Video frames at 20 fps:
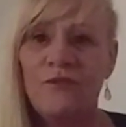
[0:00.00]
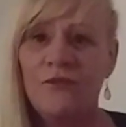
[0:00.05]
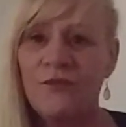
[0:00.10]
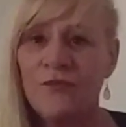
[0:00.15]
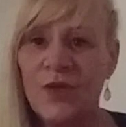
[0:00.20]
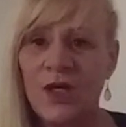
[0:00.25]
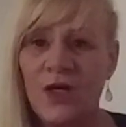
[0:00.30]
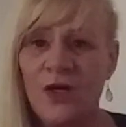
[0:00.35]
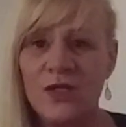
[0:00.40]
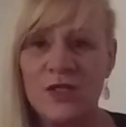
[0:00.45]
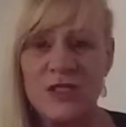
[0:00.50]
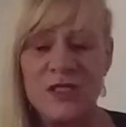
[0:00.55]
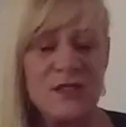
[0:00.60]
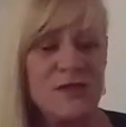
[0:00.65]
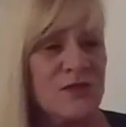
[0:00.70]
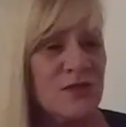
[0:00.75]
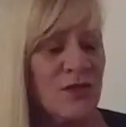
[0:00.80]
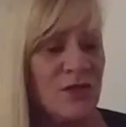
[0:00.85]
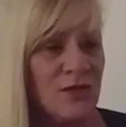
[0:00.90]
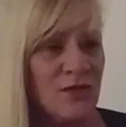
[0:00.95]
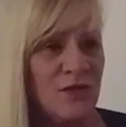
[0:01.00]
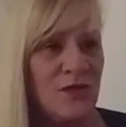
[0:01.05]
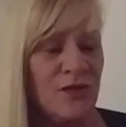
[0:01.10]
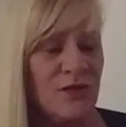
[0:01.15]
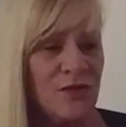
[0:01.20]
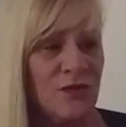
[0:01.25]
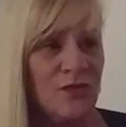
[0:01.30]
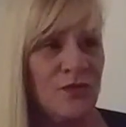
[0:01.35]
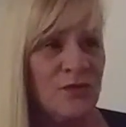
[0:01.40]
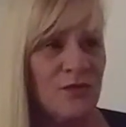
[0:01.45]
Because
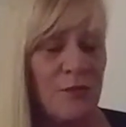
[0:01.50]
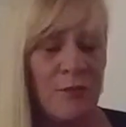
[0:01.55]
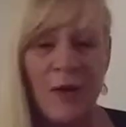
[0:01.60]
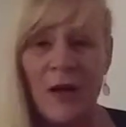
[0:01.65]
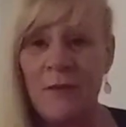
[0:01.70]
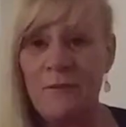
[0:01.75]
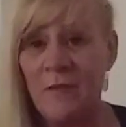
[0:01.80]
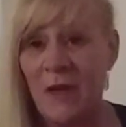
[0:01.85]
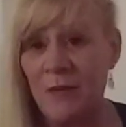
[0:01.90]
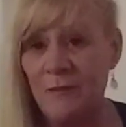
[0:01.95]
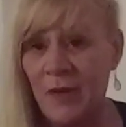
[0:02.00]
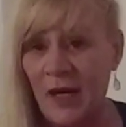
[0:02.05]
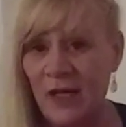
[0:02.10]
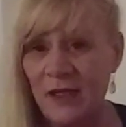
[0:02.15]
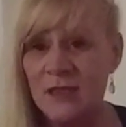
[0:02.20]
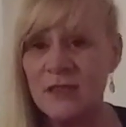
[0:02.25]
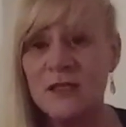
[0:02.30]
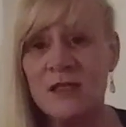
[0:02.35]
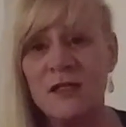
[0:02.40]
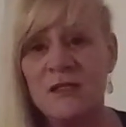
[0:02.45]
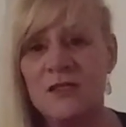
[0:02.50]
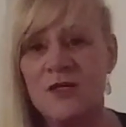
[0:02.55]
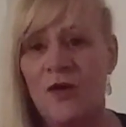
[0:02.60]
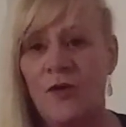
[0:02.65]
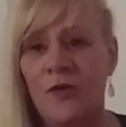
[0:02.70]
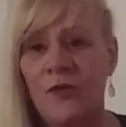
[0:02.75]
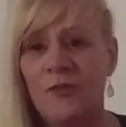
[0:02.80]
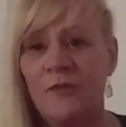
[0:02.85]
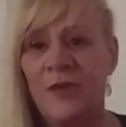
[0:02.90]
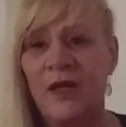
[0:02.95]
my barrister
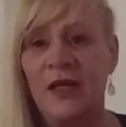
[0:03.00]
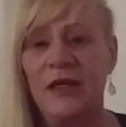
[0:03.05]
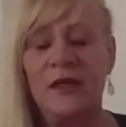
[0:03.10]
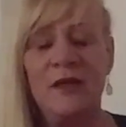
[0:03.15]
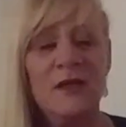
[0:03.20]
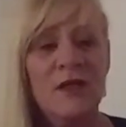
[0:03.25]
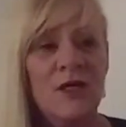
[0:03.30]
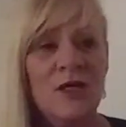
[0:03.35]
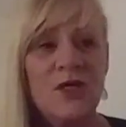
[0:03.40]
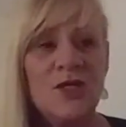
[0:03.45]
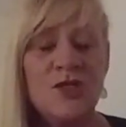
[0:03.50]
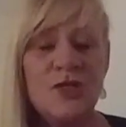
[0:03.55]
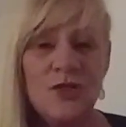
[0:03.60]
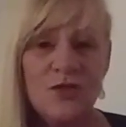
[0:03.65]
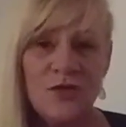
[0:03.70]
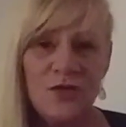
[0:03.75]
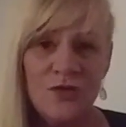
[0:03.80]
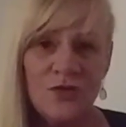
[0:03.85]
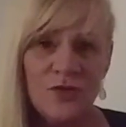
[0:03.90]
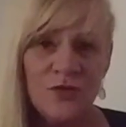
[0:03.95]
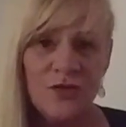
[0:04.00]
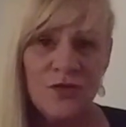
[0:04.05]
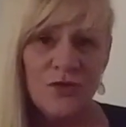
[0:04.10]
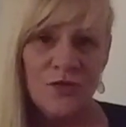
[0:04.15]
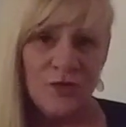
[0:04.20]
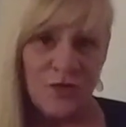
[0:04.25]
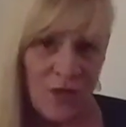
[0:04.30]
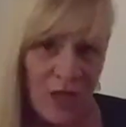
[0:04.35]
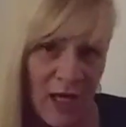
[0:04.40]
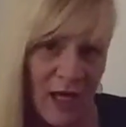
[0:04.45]
told me,
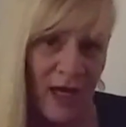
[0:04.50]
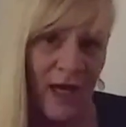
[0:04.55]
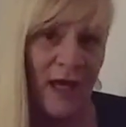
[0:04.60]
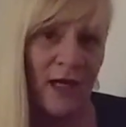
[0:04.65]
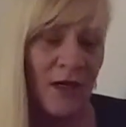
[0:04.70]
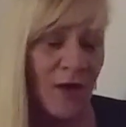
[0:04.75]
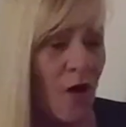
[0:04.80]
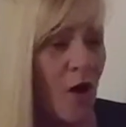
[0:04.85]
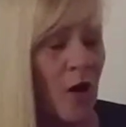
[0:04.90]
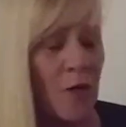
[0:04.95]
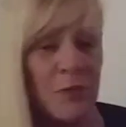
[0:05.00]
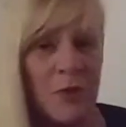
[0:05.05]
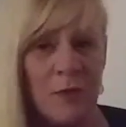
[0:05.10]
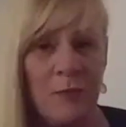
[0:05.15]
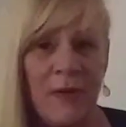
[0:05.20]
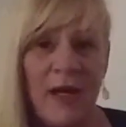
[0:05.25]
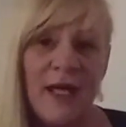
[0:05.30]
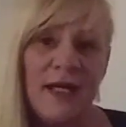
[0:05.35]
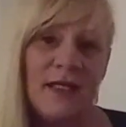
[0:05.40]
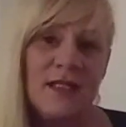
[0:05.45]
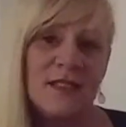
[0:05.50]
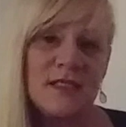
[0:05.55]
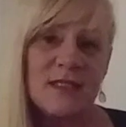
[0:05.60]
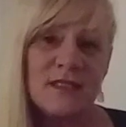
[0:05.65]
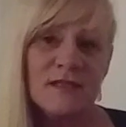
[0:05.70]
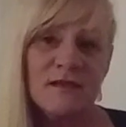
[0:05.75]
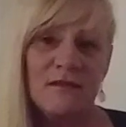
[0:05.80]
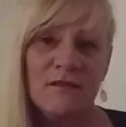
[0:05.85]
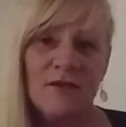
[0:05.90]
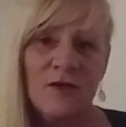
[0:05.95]
her copper mate,
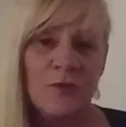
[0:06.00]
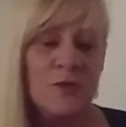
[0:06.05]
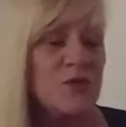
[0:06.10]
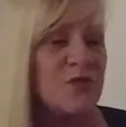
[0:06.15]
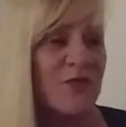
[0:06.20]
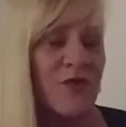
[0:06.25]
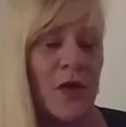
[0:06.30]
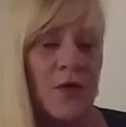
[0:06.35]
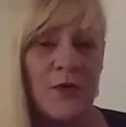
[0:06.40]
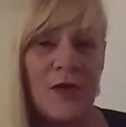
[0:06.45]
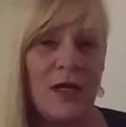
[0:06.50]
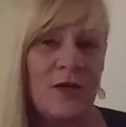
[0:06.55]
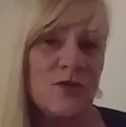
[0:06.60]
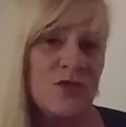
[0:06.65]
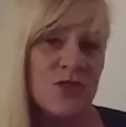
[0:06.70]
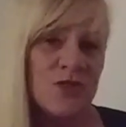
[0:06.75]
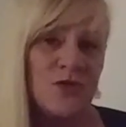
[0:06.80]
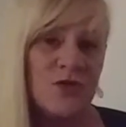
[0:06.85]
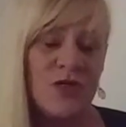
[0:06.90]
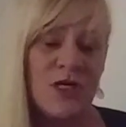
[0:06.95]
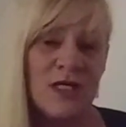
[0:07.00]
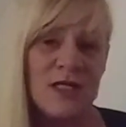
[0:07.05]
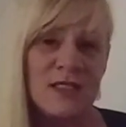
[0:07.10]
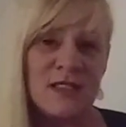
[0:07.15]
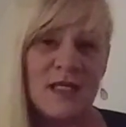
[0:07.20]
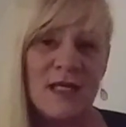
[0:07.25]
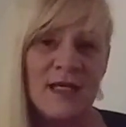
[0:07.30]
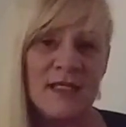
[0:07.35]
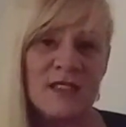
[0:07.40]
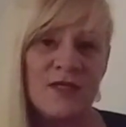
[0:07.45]
who was thrown out 2 years
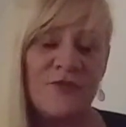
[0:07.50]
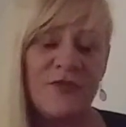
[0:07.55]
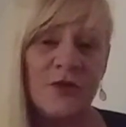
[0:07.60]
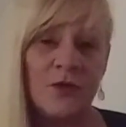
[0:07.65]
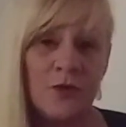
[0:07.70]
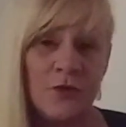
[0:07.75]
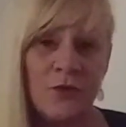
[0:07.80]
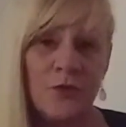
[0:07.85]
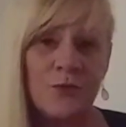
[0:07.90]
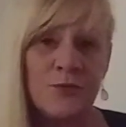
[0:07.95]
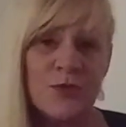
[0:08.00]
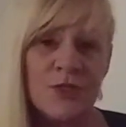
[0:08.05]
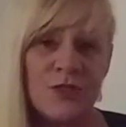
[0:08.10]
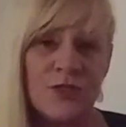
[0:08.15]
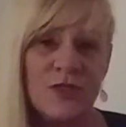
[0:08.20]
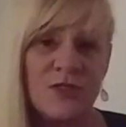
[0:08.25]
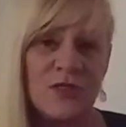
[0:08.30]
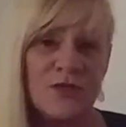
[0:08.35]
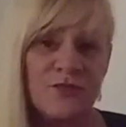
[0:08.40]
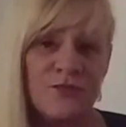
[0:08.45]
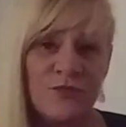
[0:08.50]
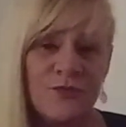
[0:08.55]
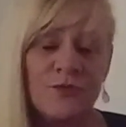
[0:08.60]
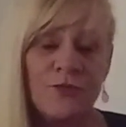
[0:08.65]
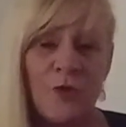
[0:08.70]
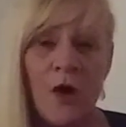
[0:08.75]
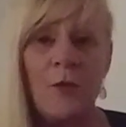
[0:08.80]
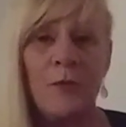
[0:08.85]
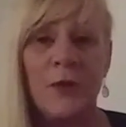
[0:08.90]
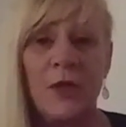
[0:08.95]
later for corruptions,
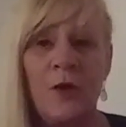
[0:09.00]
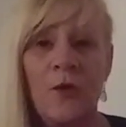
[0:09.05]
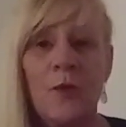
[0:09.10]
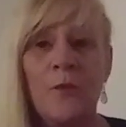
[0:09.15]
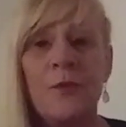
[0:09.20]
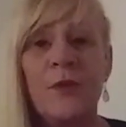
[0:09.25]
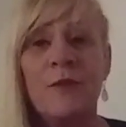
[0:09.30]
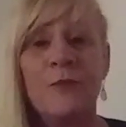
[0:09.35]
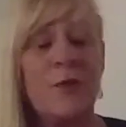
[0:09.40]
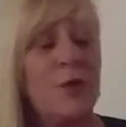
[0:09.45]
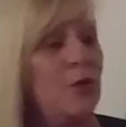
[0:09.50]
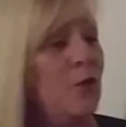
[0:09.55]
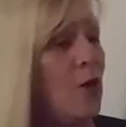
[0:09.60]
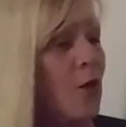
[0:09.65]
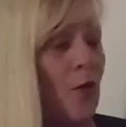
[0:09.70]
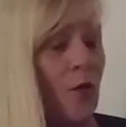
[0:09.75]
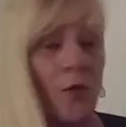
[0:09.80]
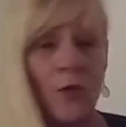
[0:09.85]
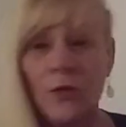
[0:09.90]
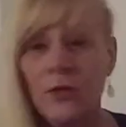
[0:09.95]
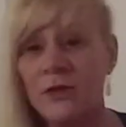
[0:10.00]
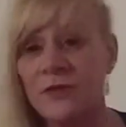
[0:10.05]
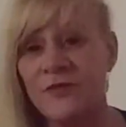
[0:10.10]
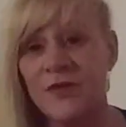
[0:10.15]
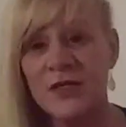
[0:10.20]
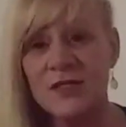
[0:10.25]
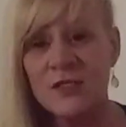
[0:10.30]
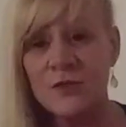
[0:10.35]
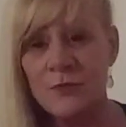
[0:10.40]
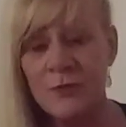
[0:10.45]
robbing old people, all of
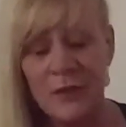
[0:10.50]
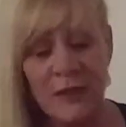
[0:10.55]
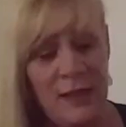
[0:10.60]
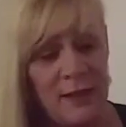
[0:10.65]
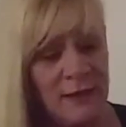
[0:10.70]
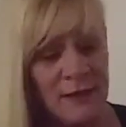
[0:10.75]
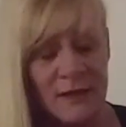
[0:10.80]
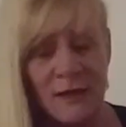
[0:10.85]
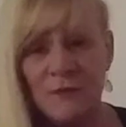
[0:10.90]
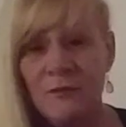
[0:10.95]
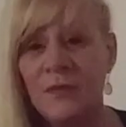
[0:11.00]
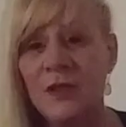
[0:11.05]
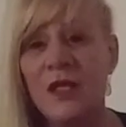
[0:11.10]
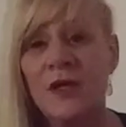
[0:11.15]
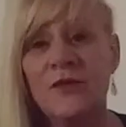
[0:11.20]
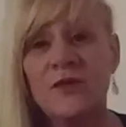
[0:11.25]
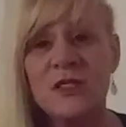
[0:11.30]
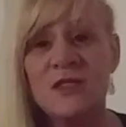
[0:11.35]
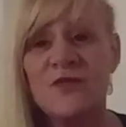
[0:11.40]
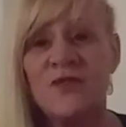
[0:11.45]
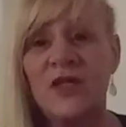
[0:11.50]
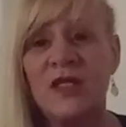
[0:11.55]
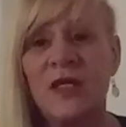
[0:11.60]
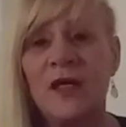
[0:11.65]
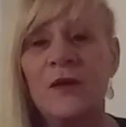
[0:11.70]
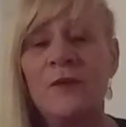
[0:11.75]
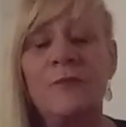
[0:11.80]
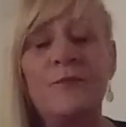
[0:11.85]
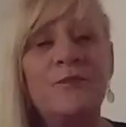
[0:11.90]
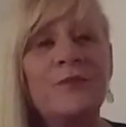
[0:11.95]
this will be linked in below this video.